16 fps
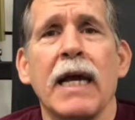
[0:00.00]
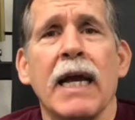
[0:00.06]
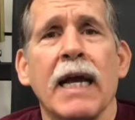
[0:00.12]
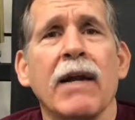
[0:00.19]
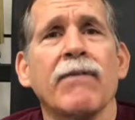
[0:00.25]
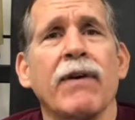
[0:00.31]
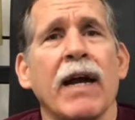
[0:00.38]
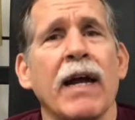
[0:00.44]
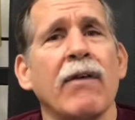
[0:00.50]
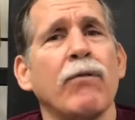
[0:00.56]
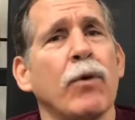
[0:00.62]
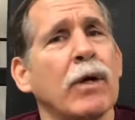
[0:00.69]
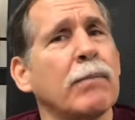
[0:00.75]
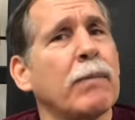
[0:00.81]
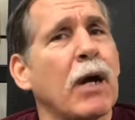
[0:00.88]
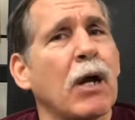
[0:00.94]
And if I have
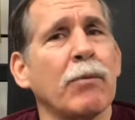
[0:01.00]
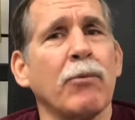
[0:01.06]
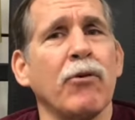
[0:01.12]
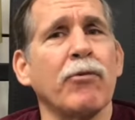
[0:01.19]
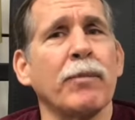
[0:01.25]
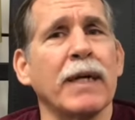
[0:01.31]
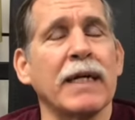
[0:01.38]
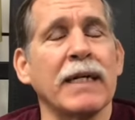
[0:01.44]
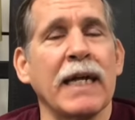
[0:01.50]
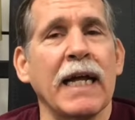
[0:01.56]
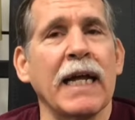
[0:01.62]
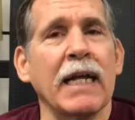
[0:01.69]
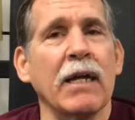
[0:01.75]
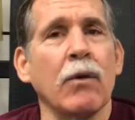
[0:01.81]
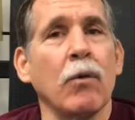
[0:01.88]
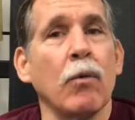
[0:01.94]
one bowel movement a
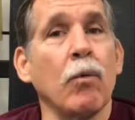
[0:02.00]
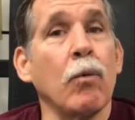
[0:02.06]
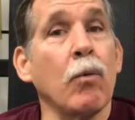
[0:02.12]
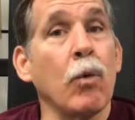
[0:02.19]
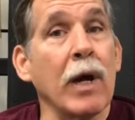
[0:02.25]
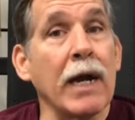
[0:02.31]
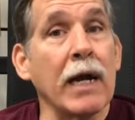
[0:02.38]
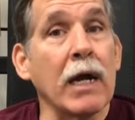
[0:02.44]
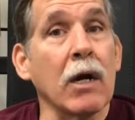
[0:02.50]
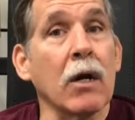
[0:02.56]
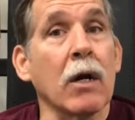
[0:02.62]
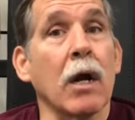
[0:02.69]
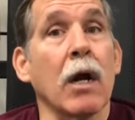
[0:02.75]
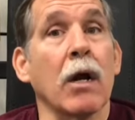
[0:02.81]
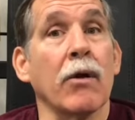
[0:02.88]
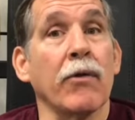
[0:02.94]
day,
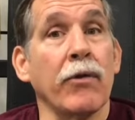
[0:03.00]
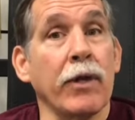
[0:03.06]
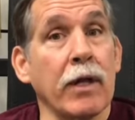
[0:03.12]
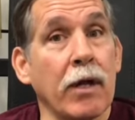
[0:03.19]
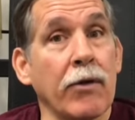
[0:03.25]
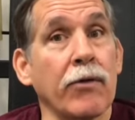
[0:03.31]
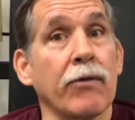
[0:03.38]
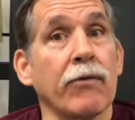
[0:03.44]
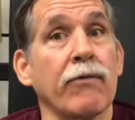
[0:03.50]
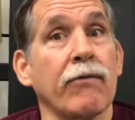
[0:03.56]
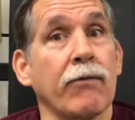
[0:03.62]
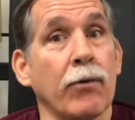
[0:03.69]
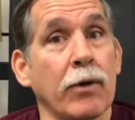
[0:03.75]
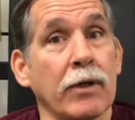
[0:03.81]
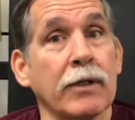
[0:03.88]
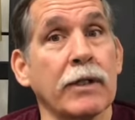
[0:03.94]
where are the other
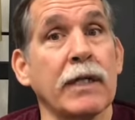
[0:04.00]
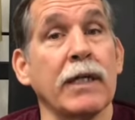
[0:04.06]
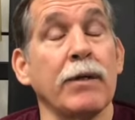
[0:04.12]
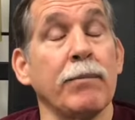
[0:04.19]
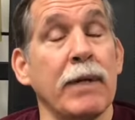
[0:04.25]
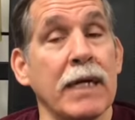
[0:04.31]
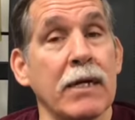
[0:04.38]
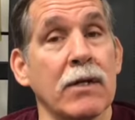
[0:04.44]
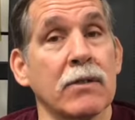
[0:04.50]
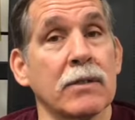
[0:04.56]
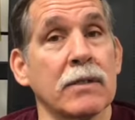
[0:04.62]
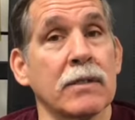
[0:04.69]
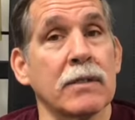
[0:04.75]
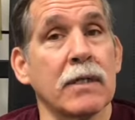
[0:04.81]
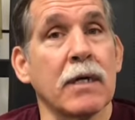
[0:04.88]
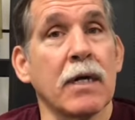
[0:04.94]
14
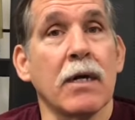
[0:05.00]
meals?